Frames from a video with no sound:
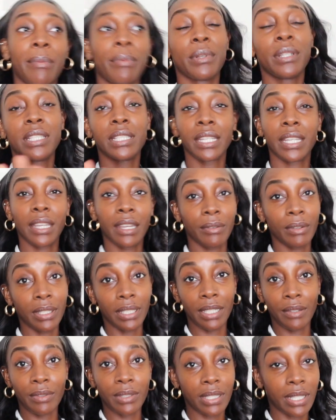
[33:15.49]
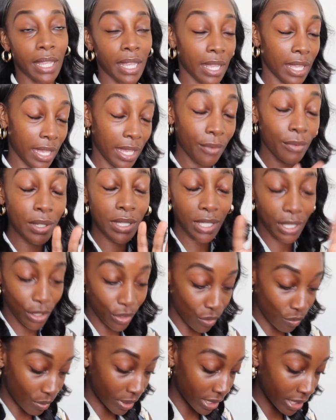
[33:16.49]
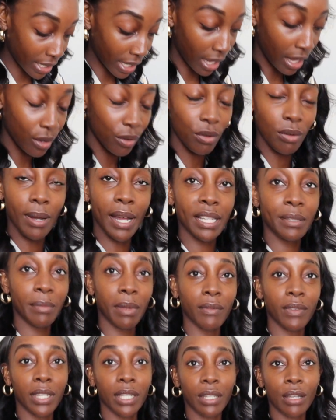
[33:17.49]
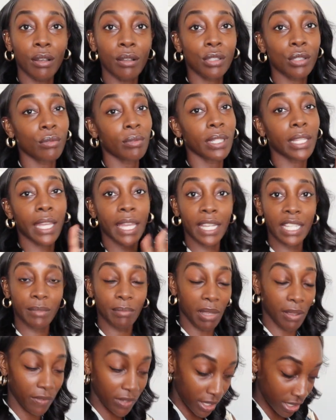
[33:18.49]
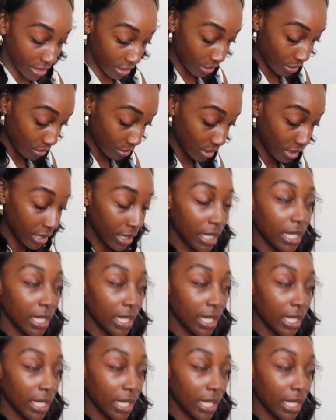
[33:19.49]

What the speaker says: appreciate every single one of y'all who watch my videos, who engage in my videos,